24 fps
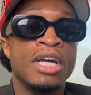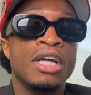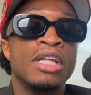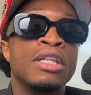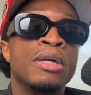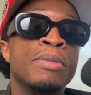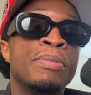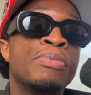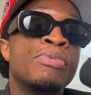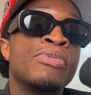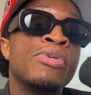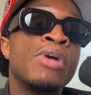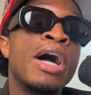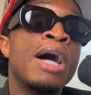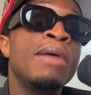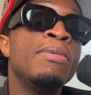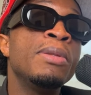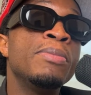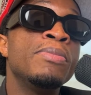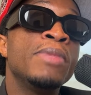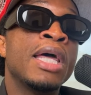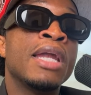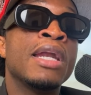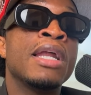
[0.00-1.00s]
The
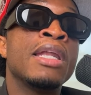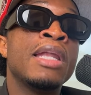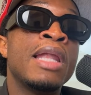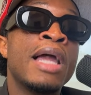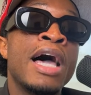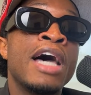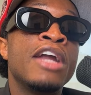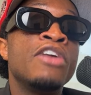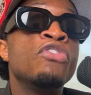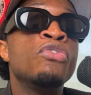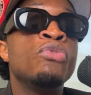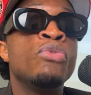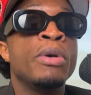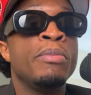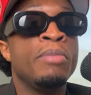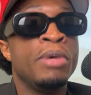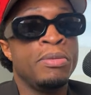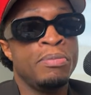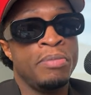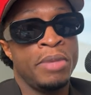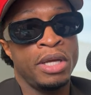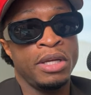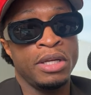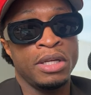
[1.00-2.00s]
problem that a lot of
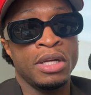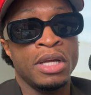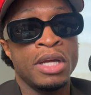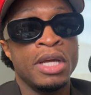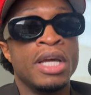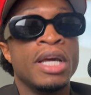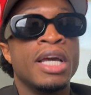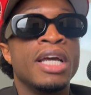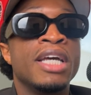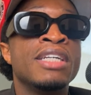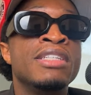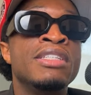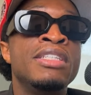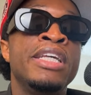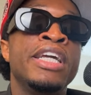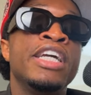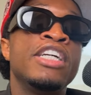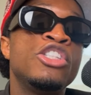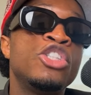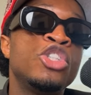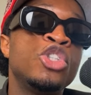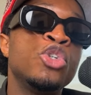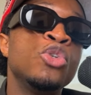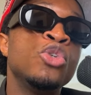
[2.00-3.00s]
women make is
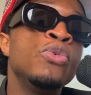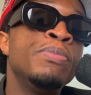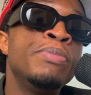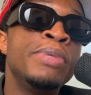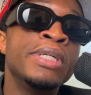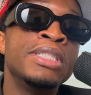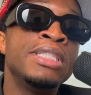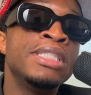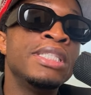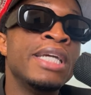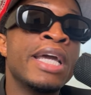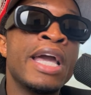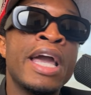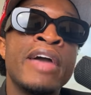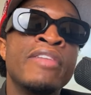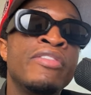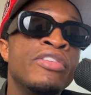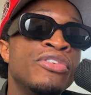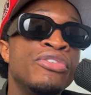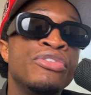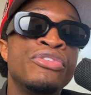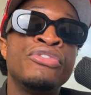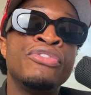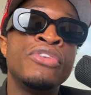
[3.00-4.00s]
they're too busy
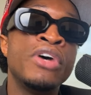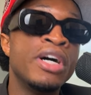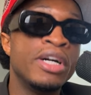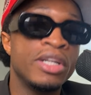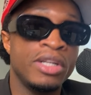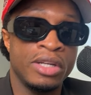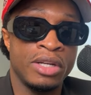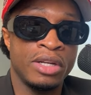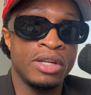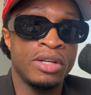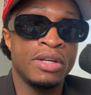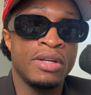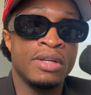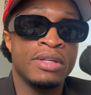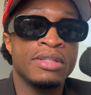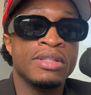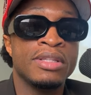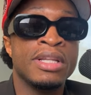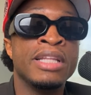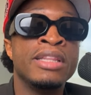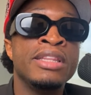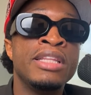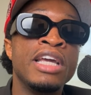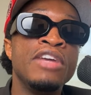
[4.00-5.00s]
having fun
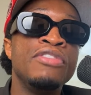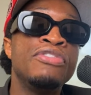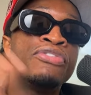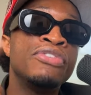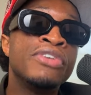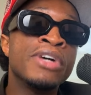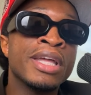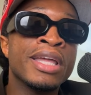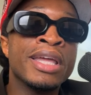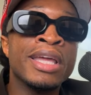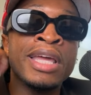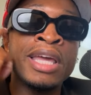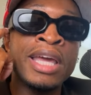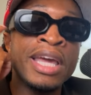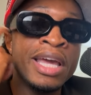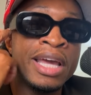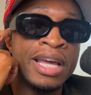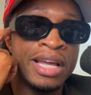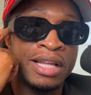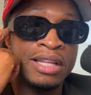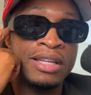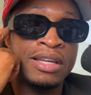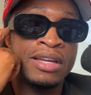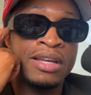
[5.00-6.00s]
that they
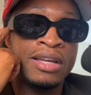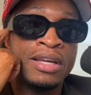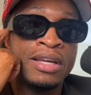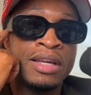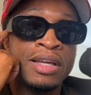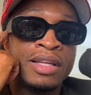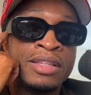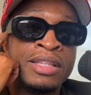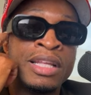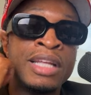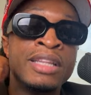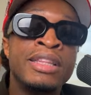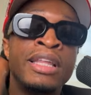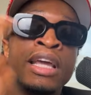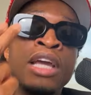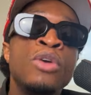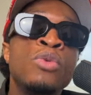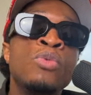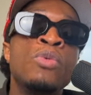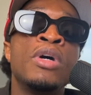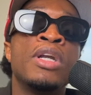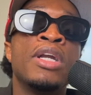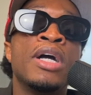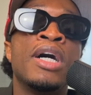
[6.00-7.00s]
forget that they
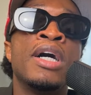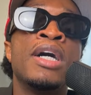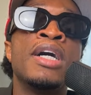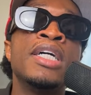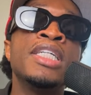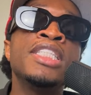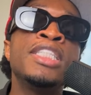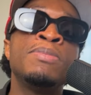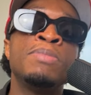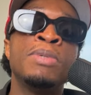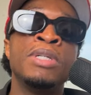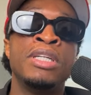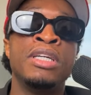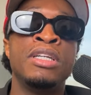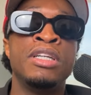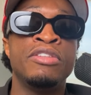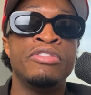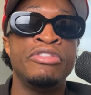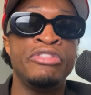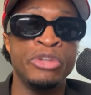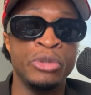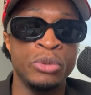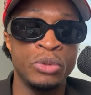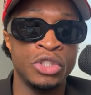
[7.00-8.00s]
want a husband in the
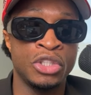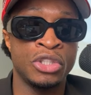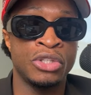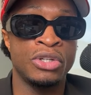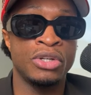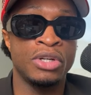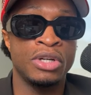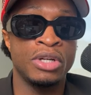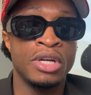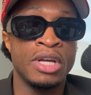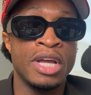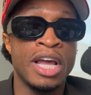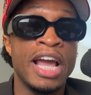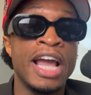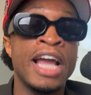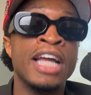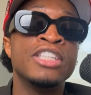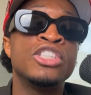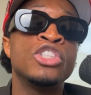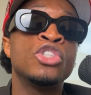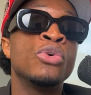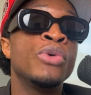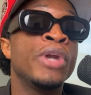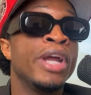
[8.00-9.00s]
future.
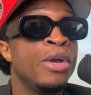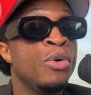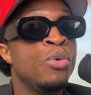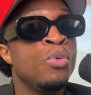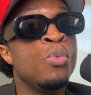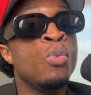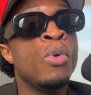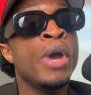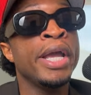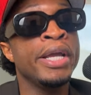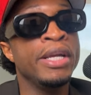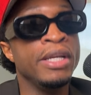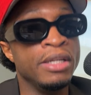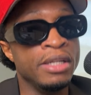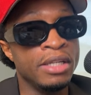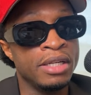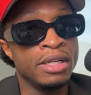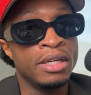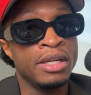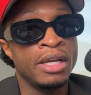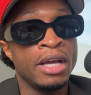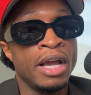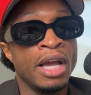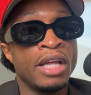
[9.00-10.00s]
And so they wait.
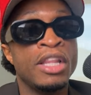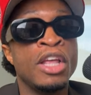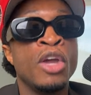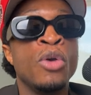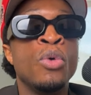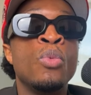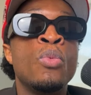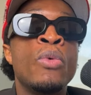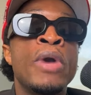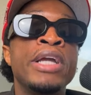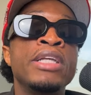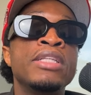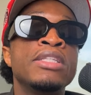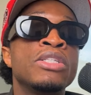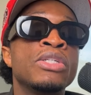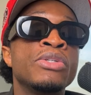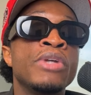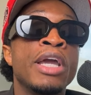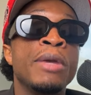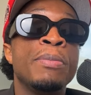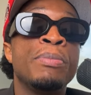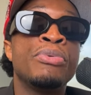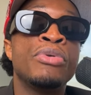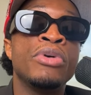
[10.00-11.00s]
They wait till
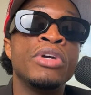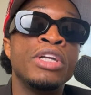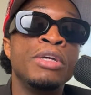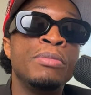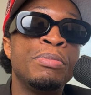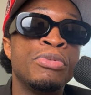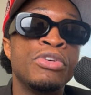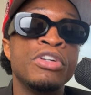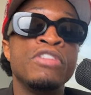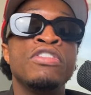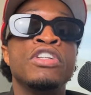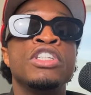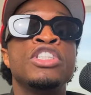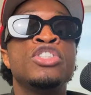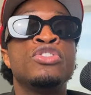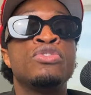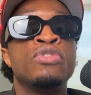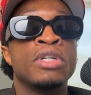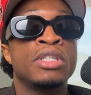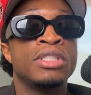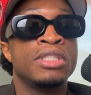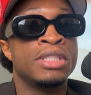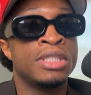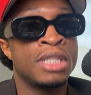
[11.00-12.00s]
their pretty privilege
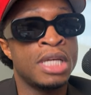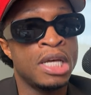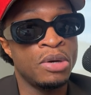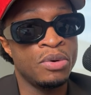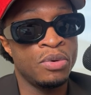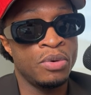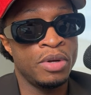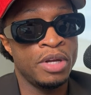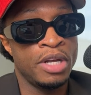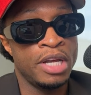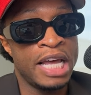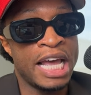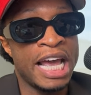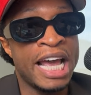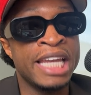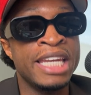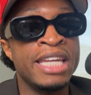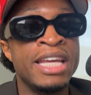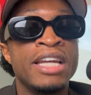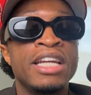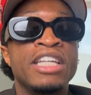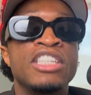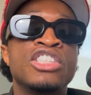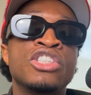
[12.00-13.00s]
runs out. And
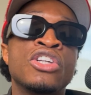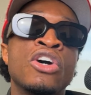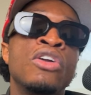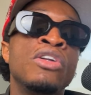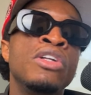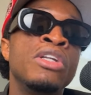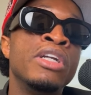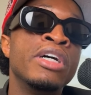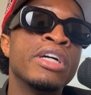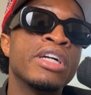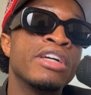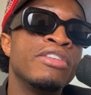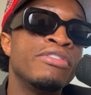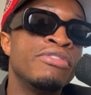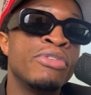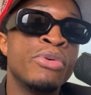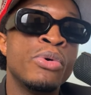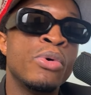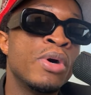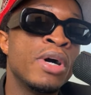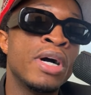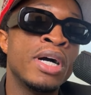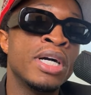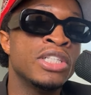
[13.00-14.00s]
then they start looking
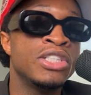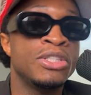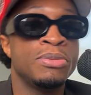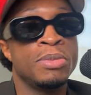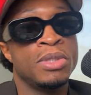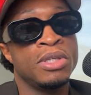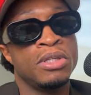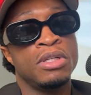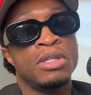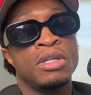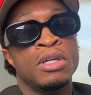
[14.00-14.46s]
for a husband.